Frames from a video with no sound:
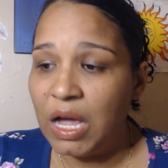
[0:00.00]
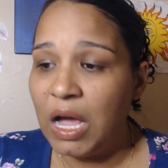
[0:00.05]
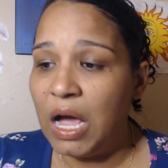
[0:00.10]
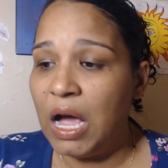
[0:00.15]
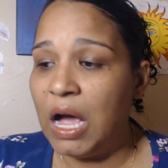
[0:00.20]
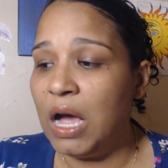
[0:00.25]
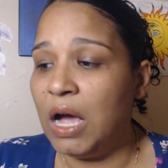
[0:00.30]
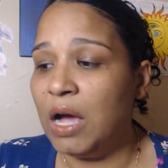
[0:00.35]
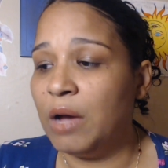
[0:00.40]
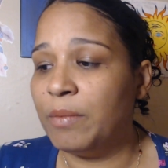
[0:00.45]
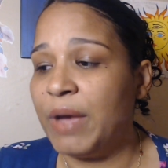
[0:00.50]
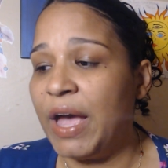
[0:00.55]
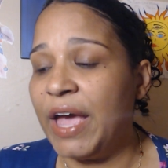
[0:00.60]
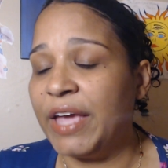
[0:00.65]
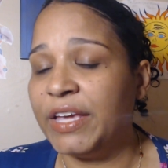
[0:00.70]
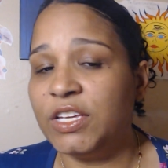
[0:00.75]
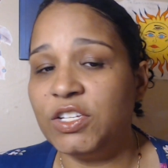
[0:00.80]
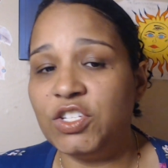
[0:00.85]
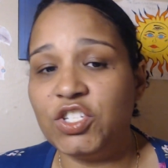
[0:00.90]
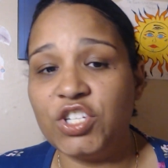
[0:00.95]
Um, I
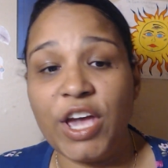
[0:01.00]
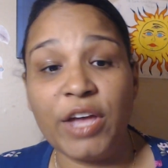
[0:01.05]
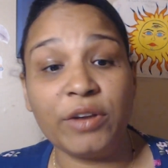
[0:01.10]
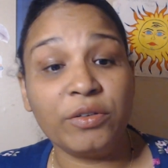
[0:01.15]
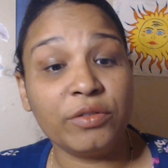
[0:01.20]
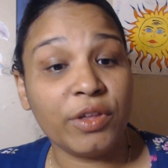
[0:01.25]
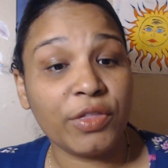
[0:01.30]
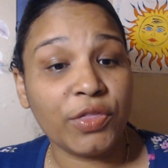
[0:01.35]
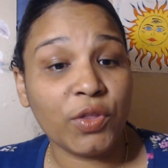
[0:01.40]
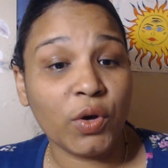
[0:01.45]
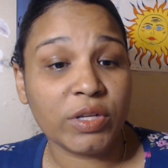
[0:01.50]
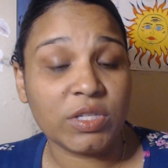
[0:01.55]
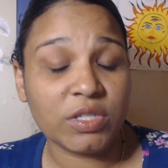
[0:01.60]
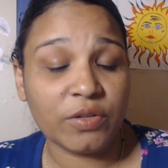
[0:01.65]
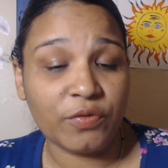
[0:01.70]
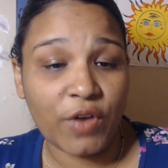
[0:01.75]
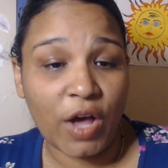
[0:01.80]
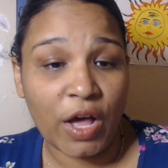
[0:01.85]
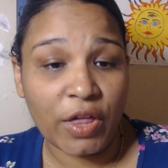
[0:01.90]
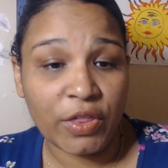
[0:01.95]
can channel the thoughts
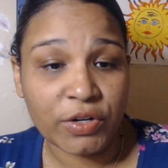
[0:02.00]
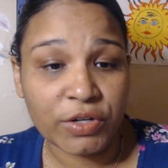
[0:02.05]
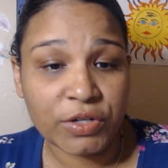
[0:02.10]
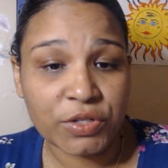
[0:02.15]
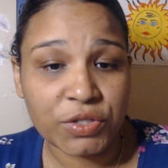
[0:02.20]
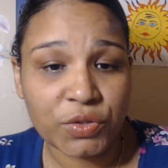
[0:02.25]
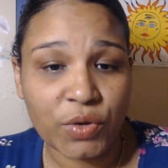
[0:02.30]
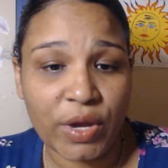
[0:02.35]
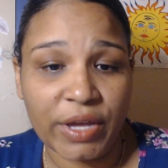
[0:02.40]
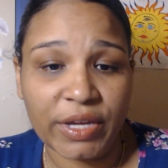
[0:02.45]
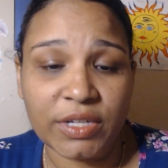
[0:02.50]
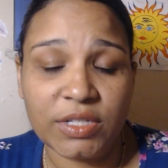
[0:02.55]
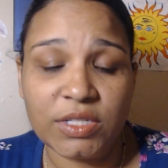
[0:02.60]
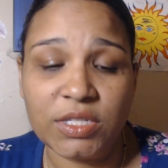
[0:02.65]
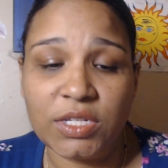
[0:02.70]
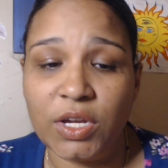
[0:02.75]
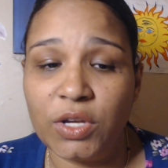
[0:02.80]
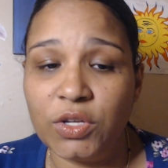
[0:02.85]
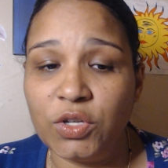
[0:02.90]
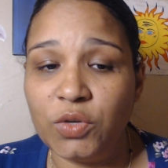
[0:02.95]
of others, so I can
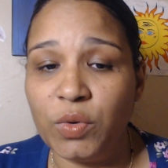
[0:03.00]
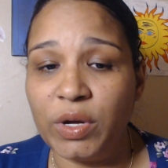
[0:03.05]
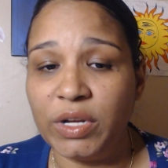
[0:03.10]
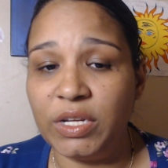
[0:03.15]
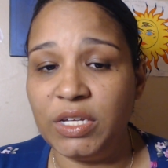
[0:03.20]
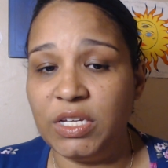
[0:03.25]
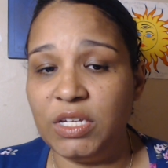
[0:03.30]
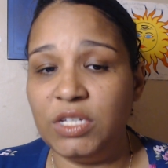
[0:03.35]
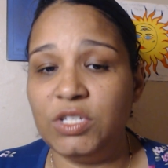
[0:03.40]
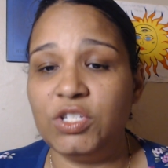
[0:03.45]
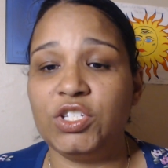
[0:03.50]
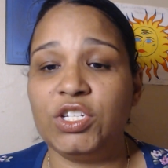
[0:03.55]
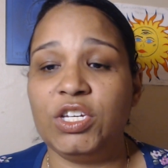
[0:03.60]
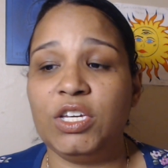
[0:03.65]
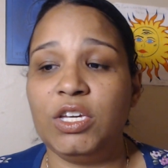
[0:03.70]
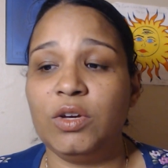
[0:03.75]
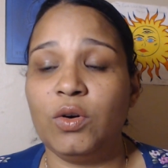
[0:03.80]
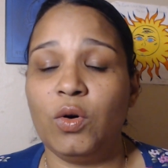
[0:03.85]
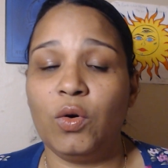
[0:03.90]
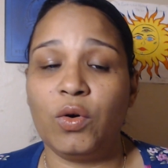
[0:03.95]
tell you what he,
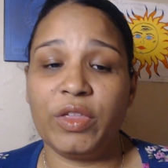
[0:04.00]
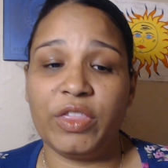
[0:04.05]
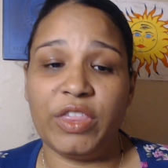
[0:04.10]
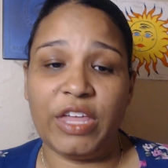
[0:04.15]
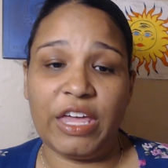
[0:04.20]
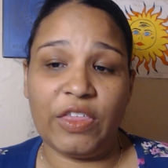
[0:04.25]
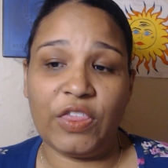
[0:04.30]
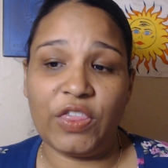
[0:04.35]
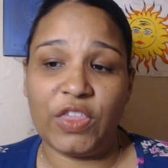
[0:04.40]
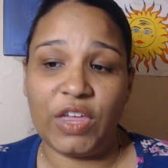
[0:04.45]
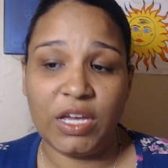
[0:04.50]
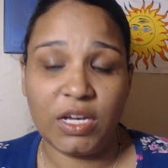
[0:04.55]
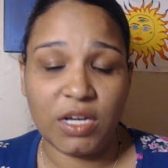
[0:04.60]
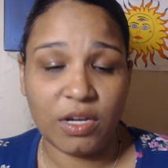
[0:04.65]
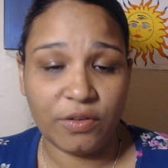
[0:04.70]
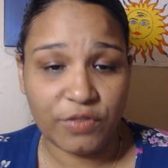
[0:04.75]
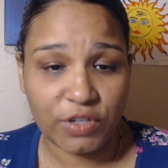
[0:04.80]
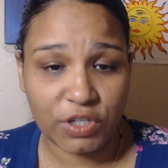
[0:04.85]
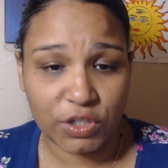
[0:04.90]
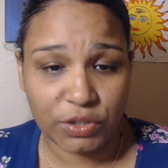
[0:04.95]
she, or they think
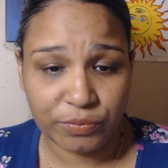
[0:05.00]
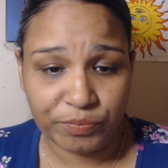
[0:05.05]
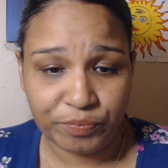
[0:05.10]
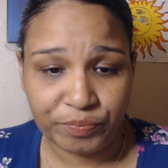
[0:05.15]
of you.